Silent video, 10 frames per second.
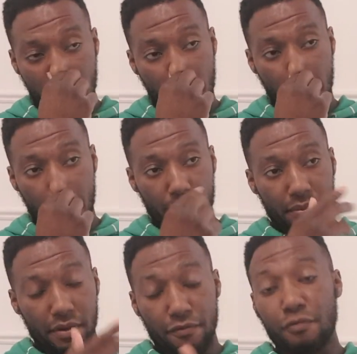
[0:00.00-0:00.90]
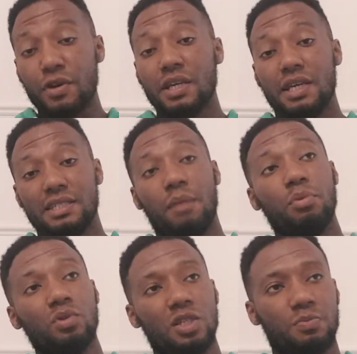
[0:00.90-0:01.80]
in 3 years. I
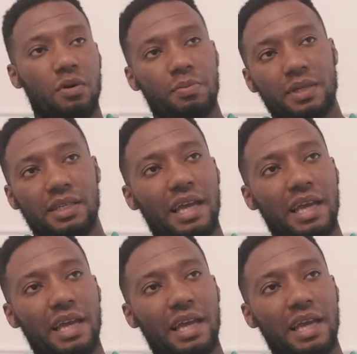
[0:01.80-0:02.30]
bought this property.